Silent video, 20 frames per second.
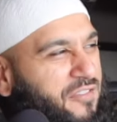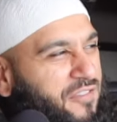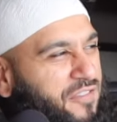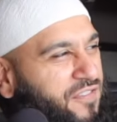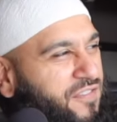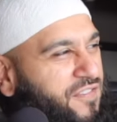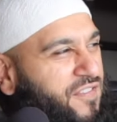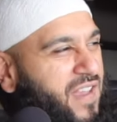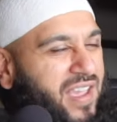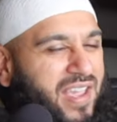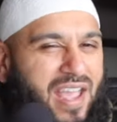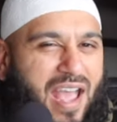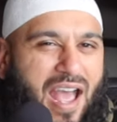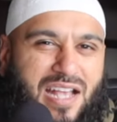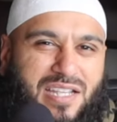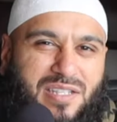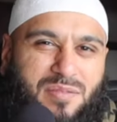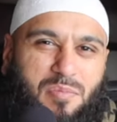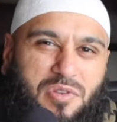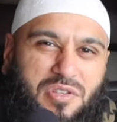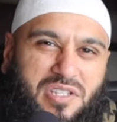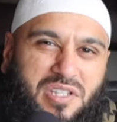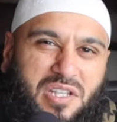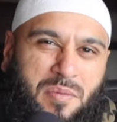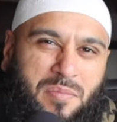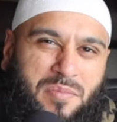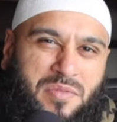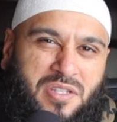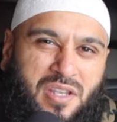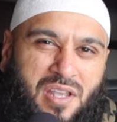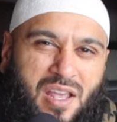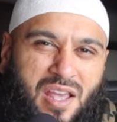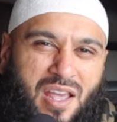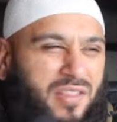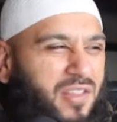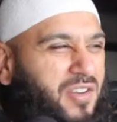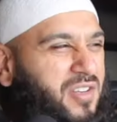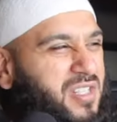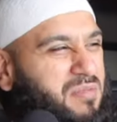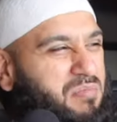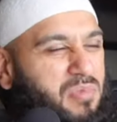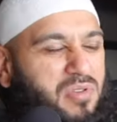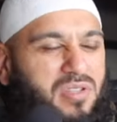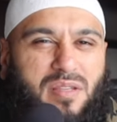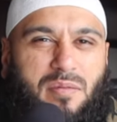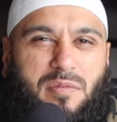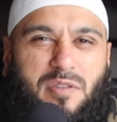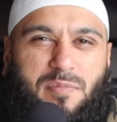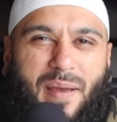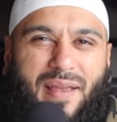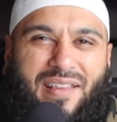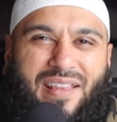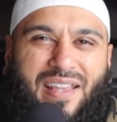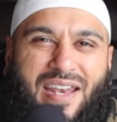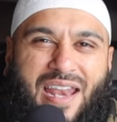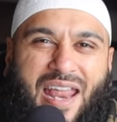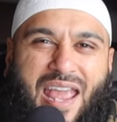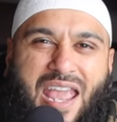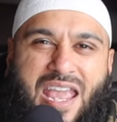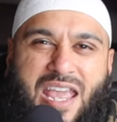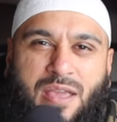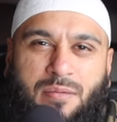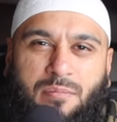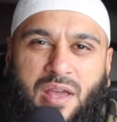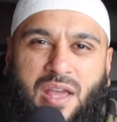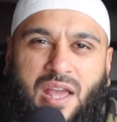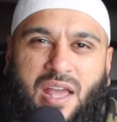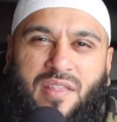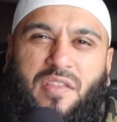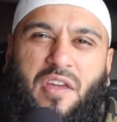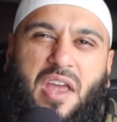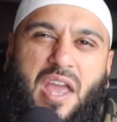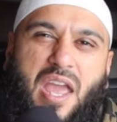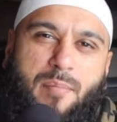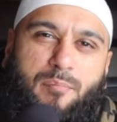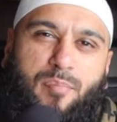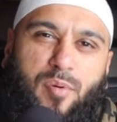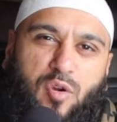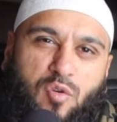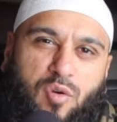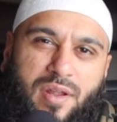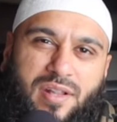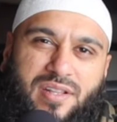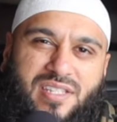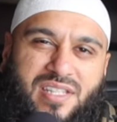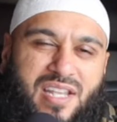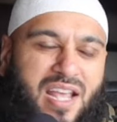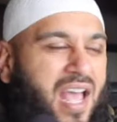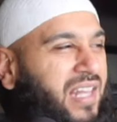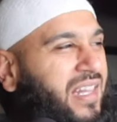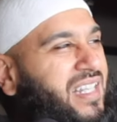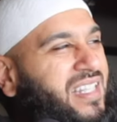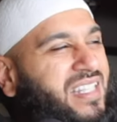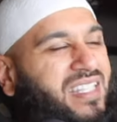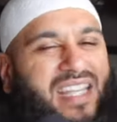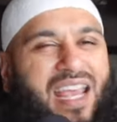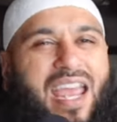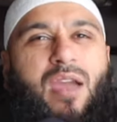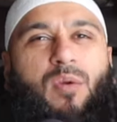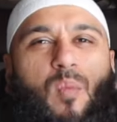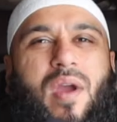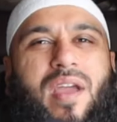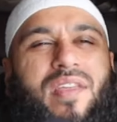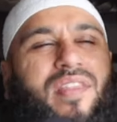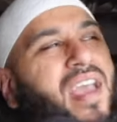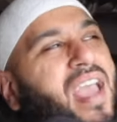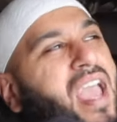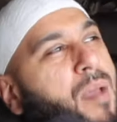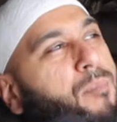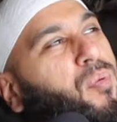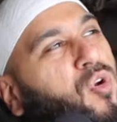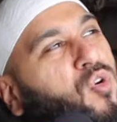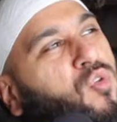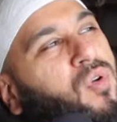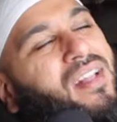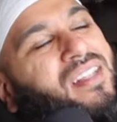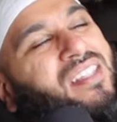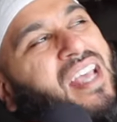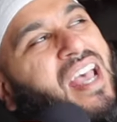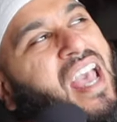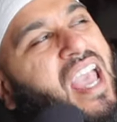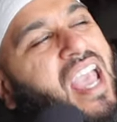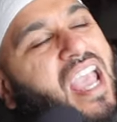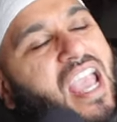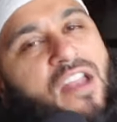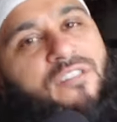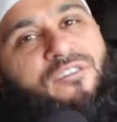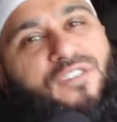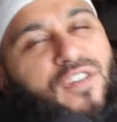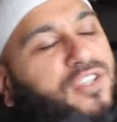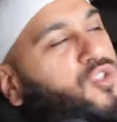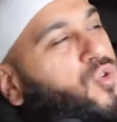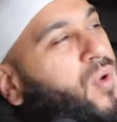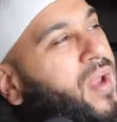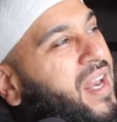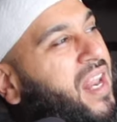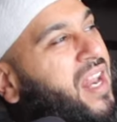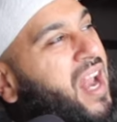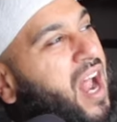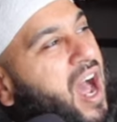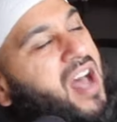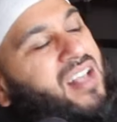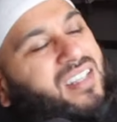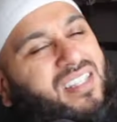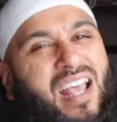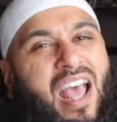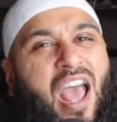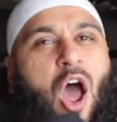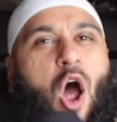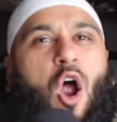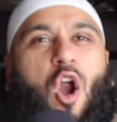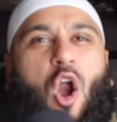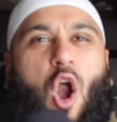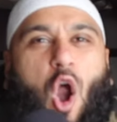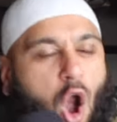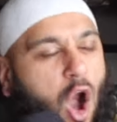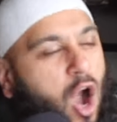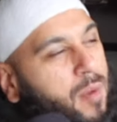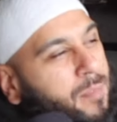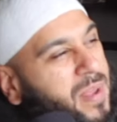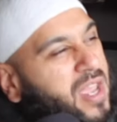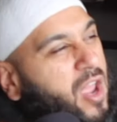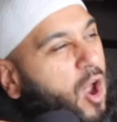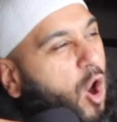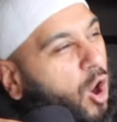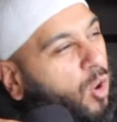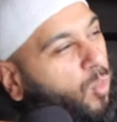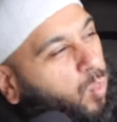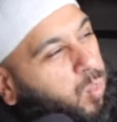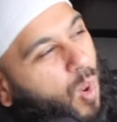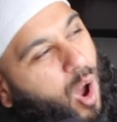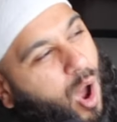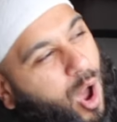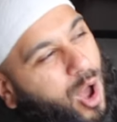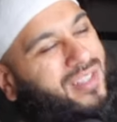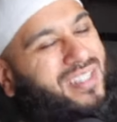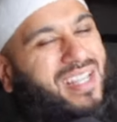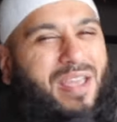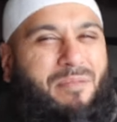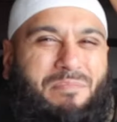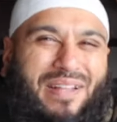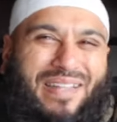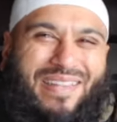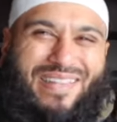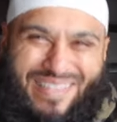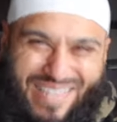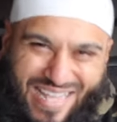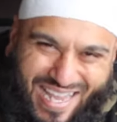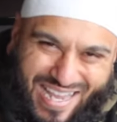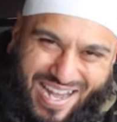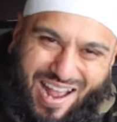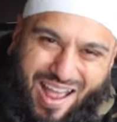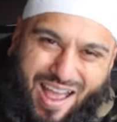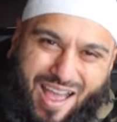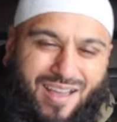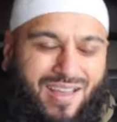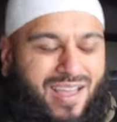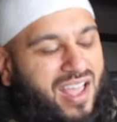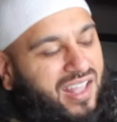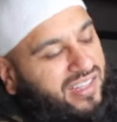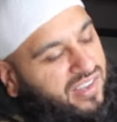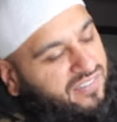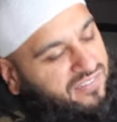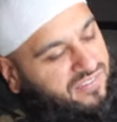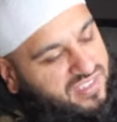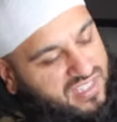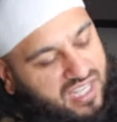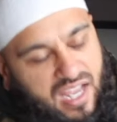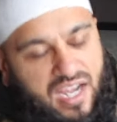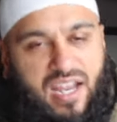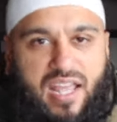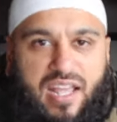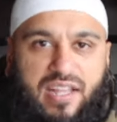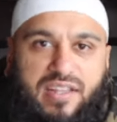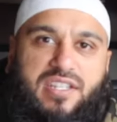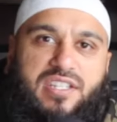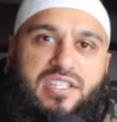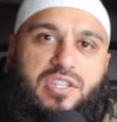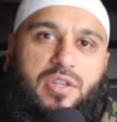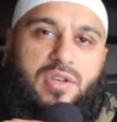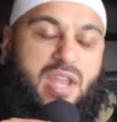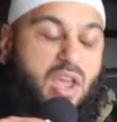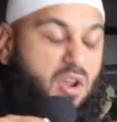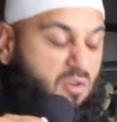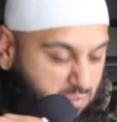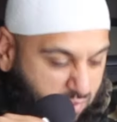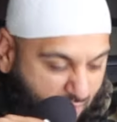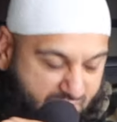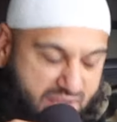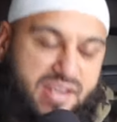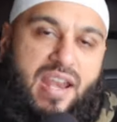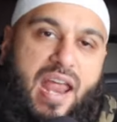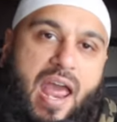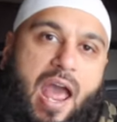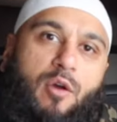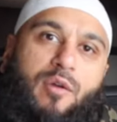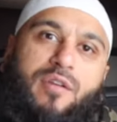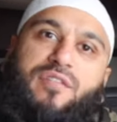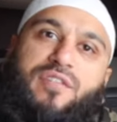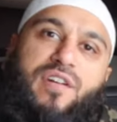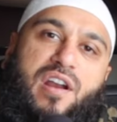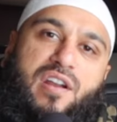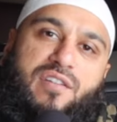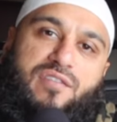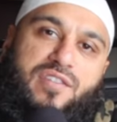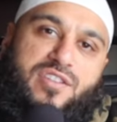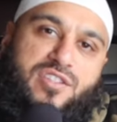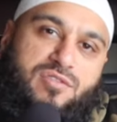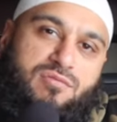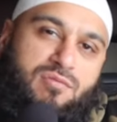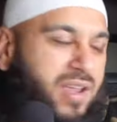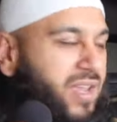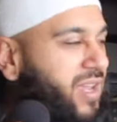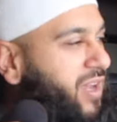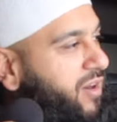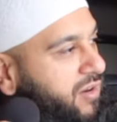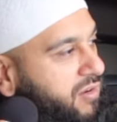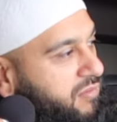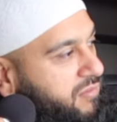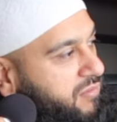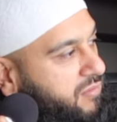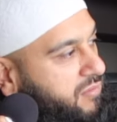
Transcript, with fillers: Fake ass Muslims. They're just Muslims by the name. The hypocrites. The same way the hypocrites infiltrated us, our army, our walls in Medina, they've done it in this dunya right now in front of us, right here.